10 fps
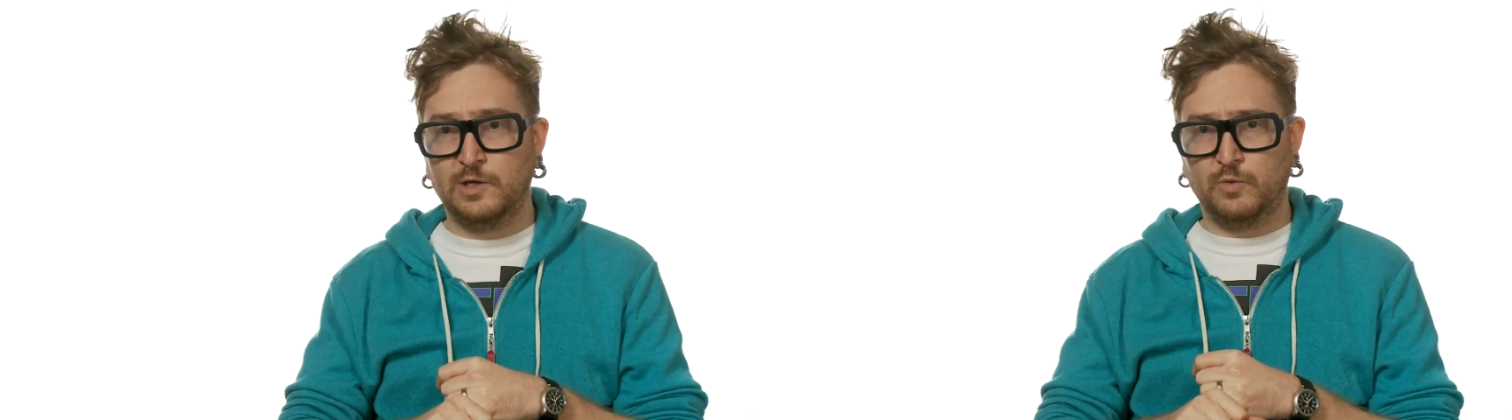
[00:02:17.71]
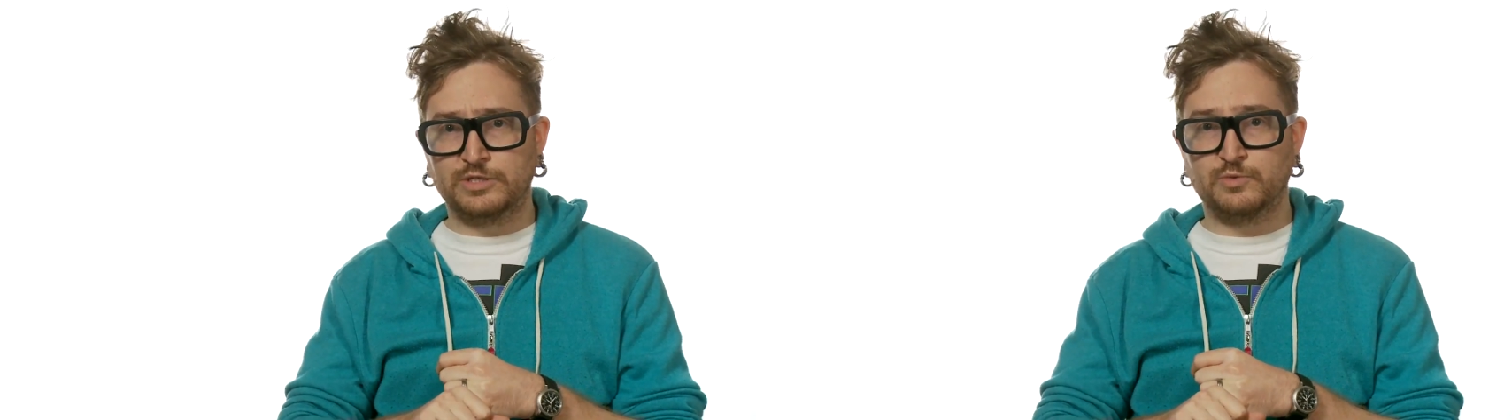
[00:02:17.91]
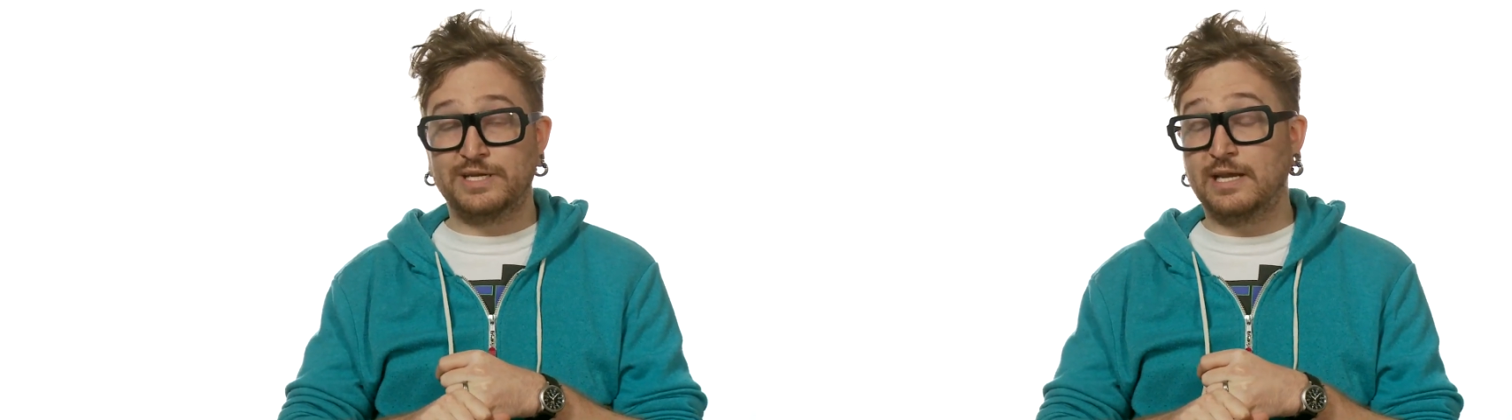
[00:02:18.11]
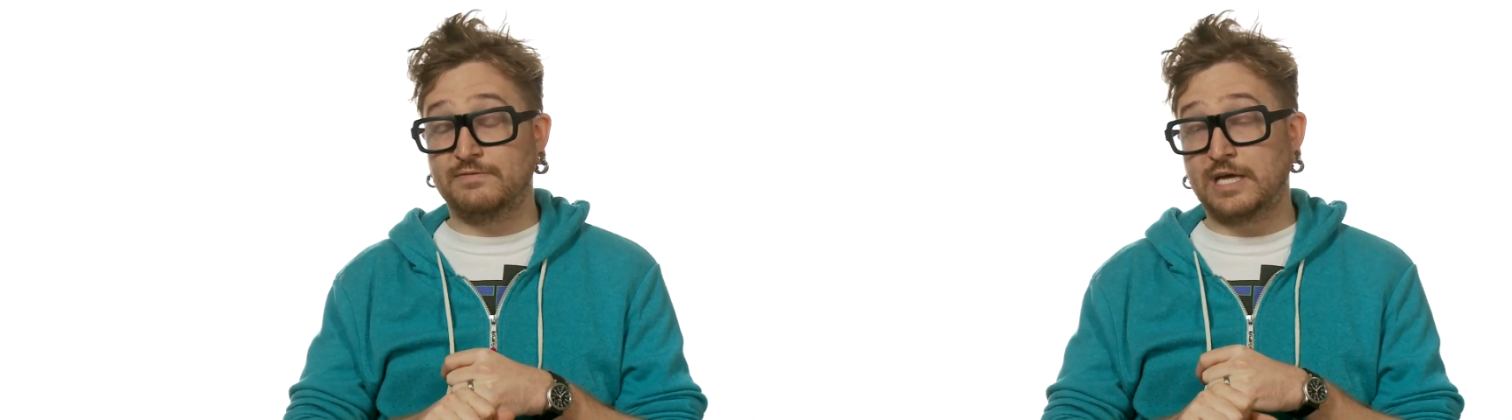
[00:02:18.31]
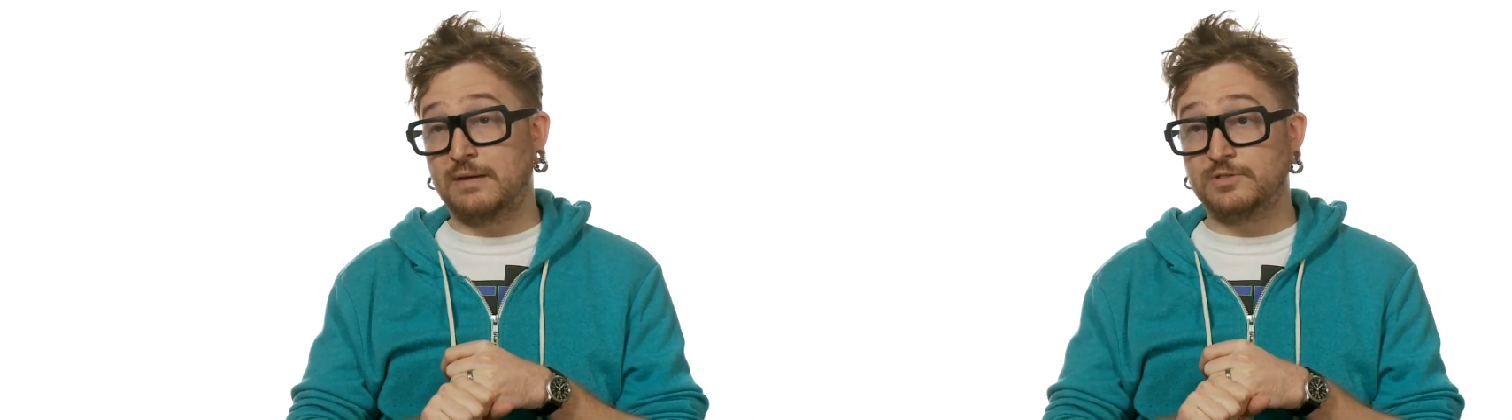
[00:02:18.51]
which we didn't
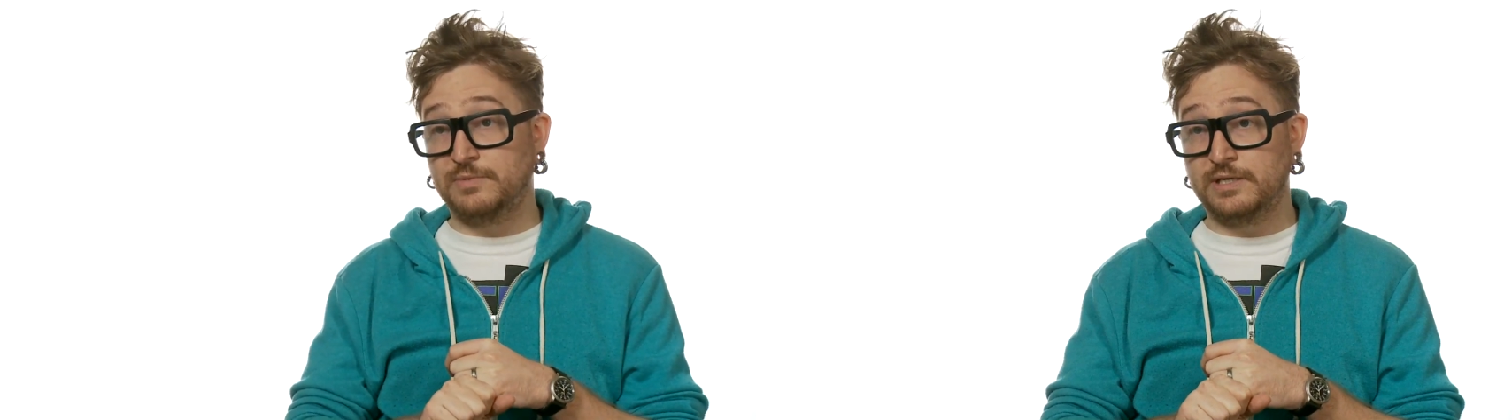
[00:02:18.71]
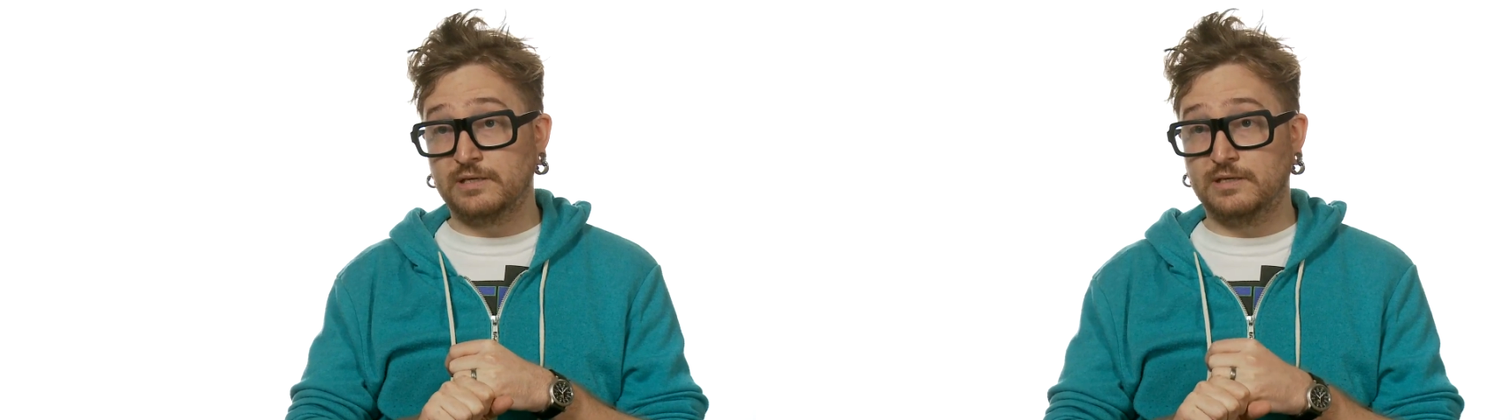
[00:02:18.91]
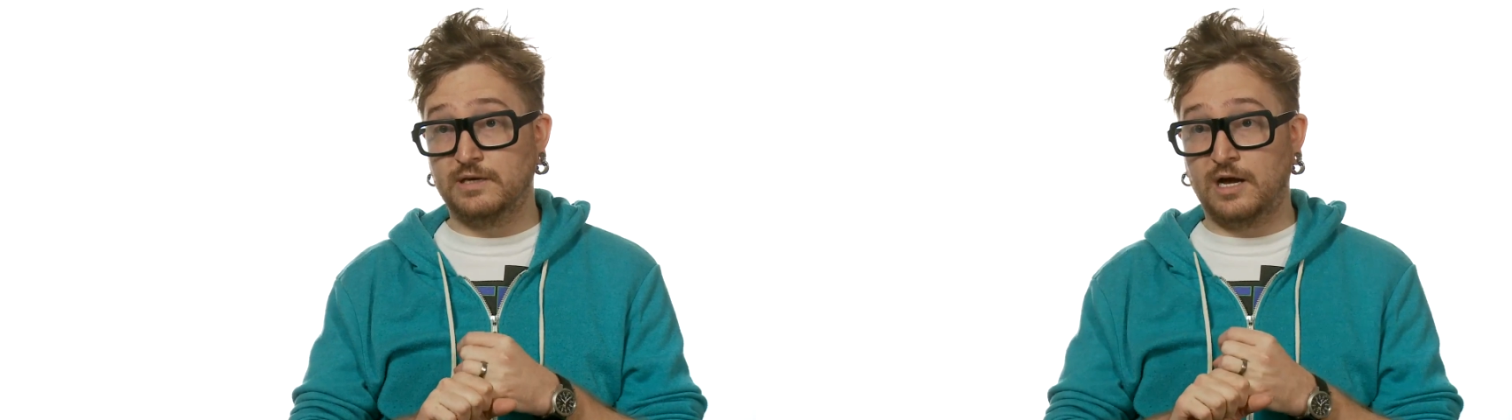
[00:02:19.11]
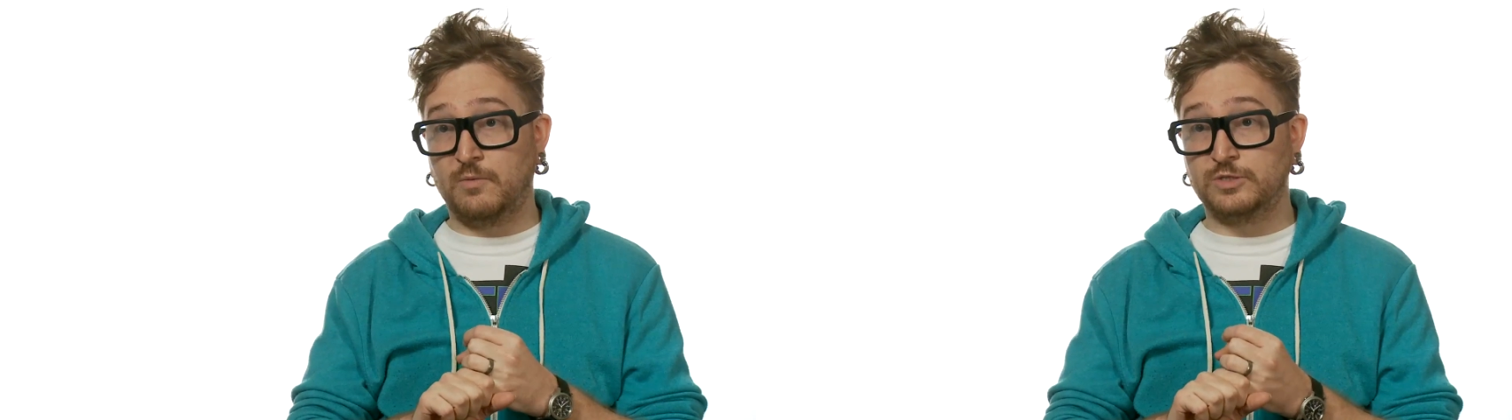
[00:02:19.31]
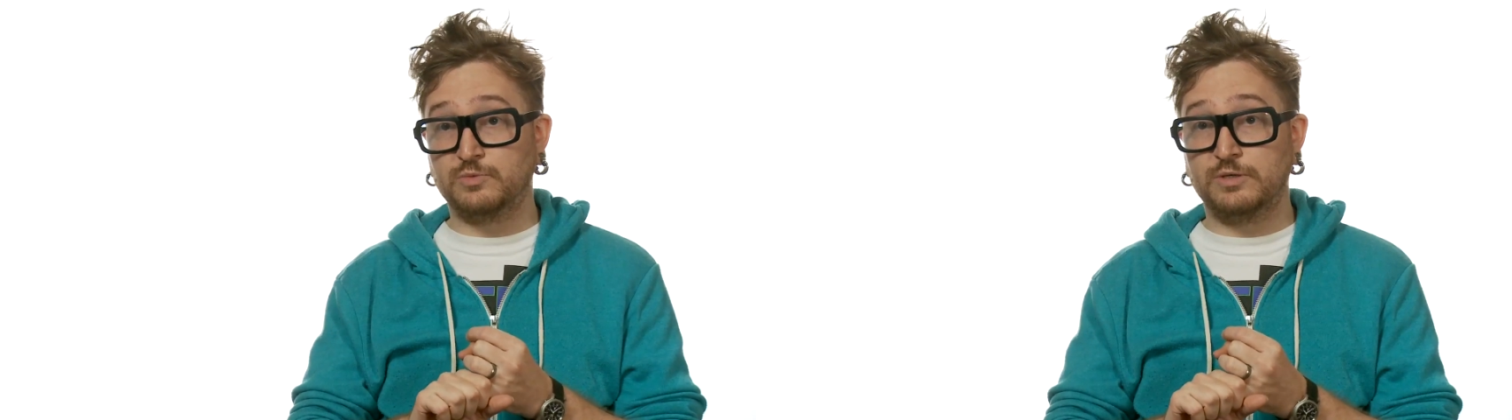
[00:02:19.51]
have time to be, um,
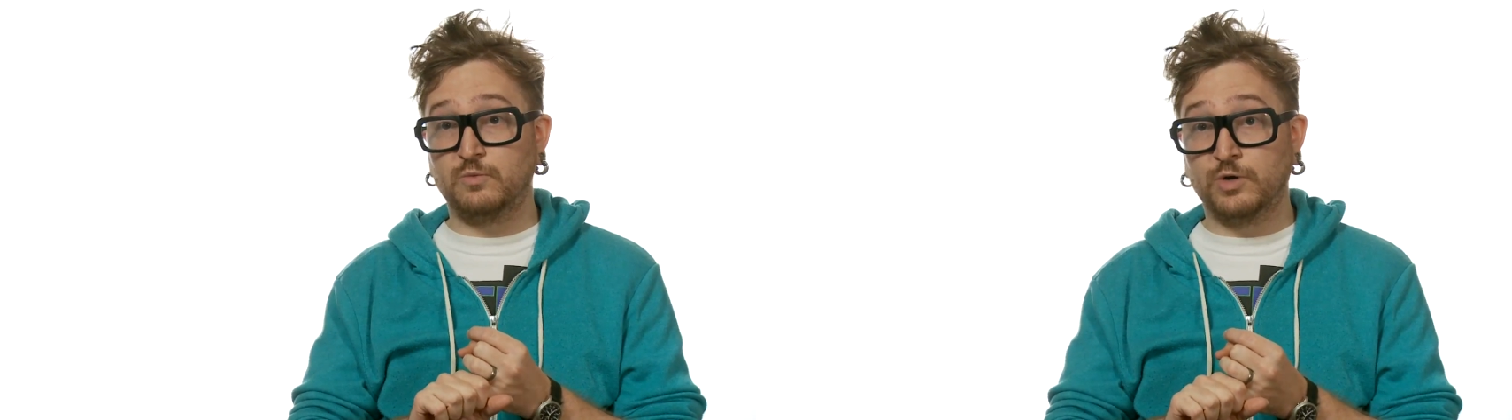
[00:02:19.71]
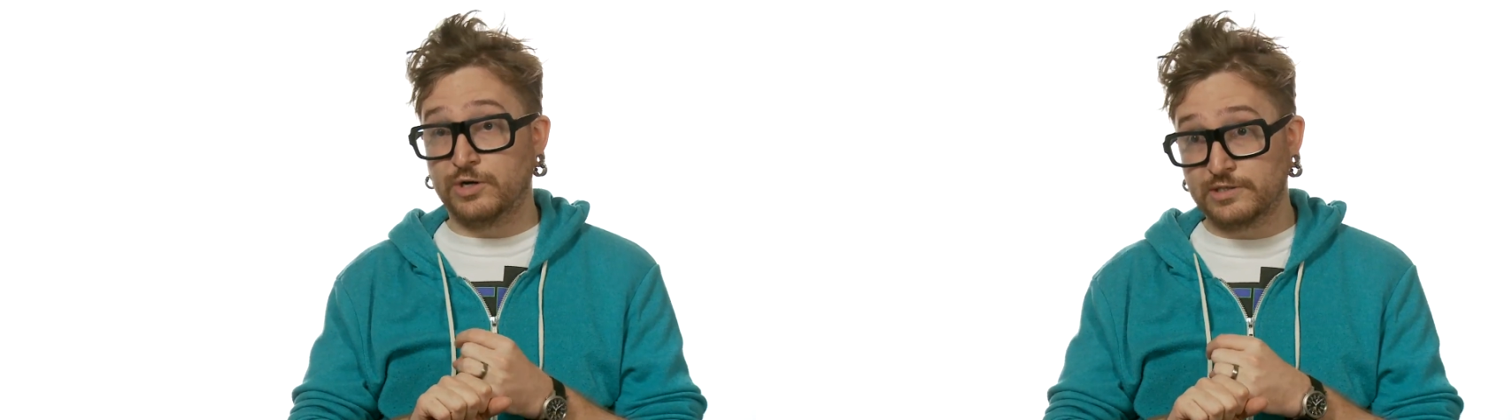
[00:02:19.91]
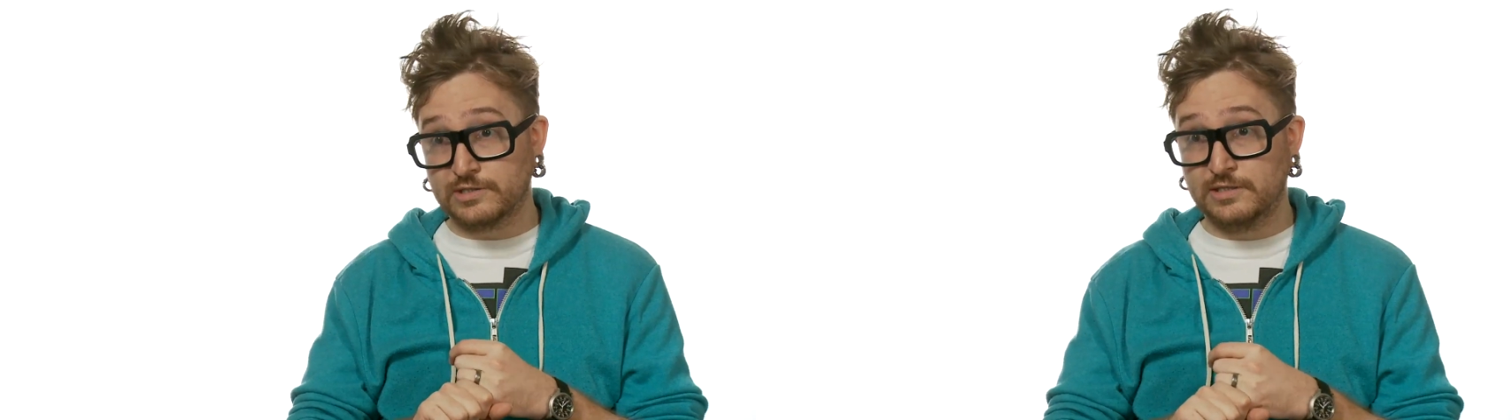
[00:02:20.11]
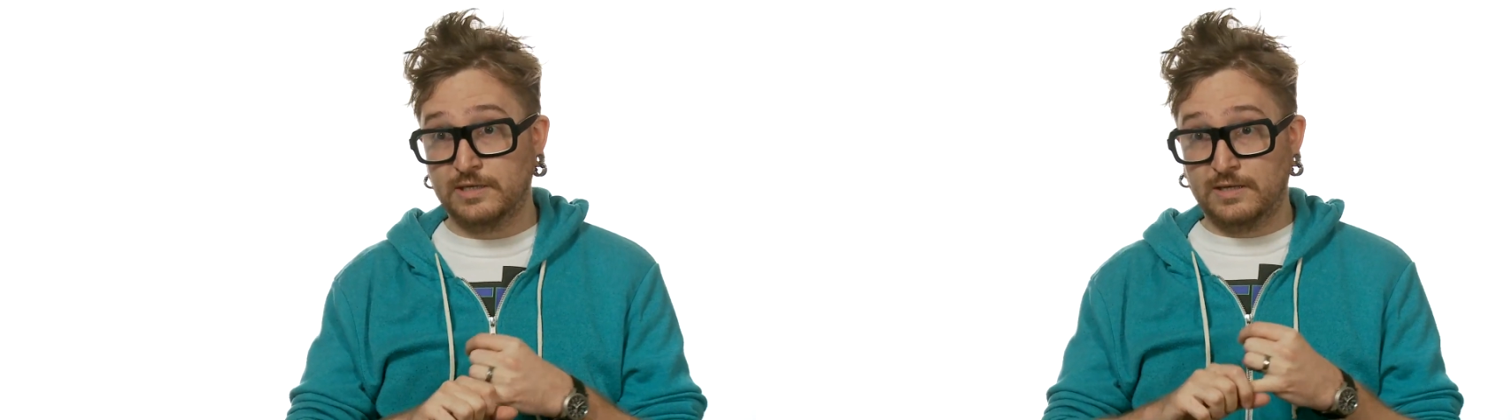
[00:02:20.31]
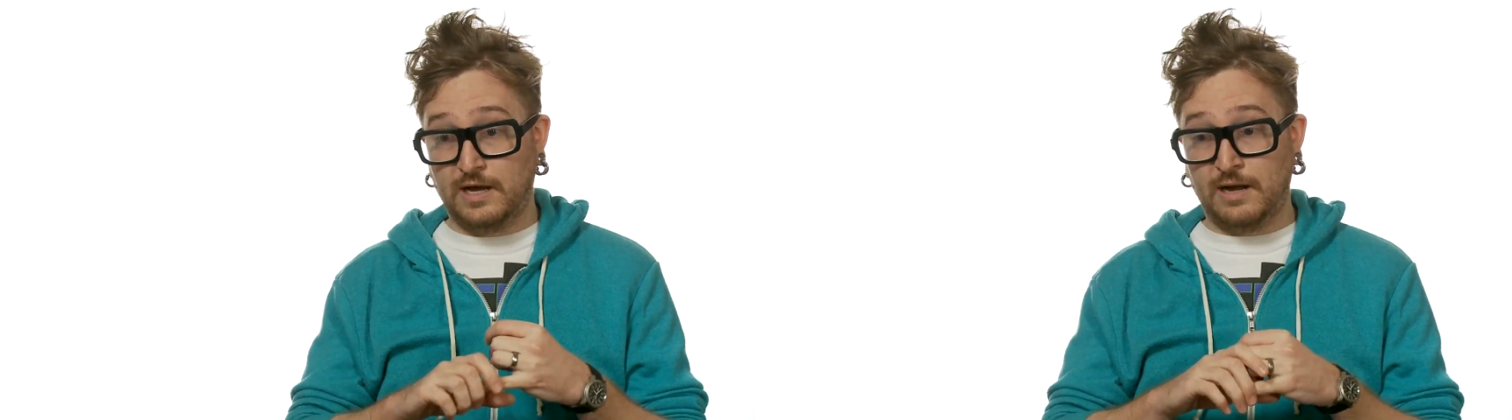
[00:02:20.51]
which we weren't.
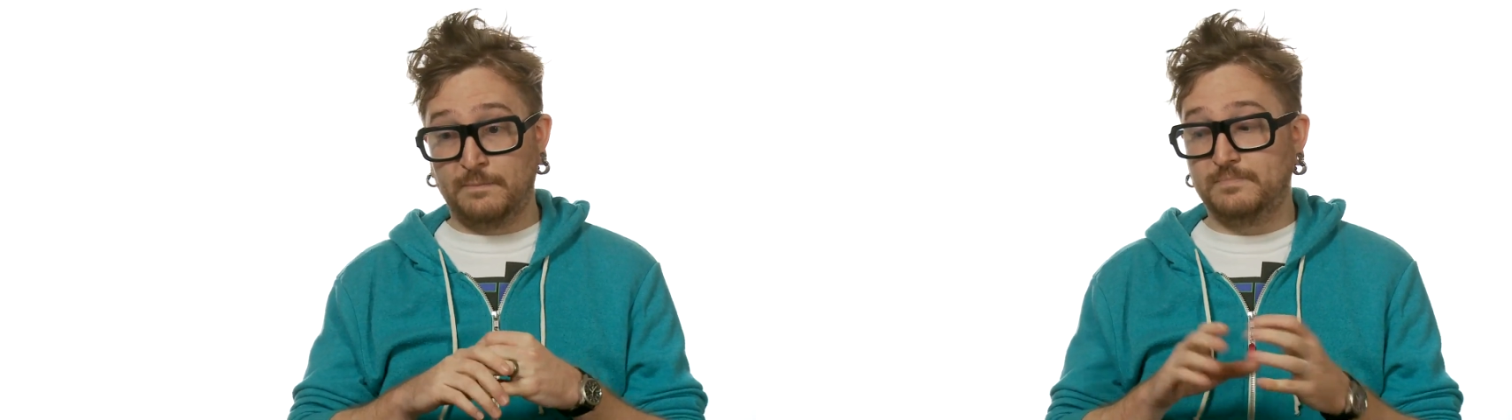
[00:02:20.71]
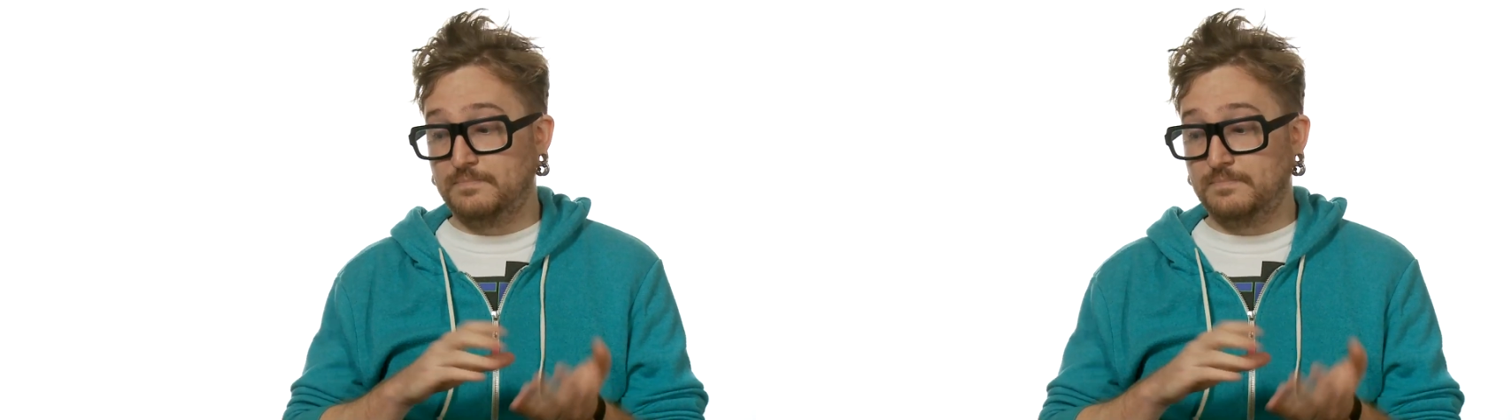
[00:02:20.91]
Um,